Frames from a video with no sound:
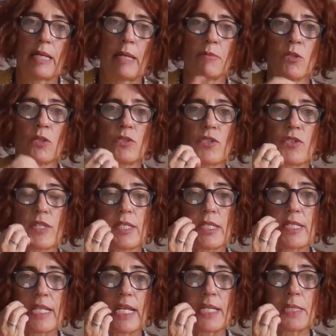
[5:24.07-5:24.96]
I'm not
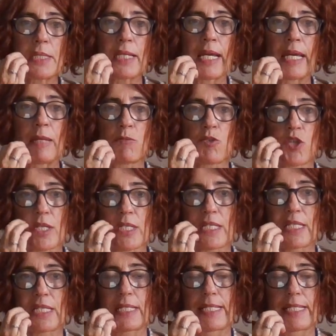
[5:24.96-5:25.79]
criticizing. I'm just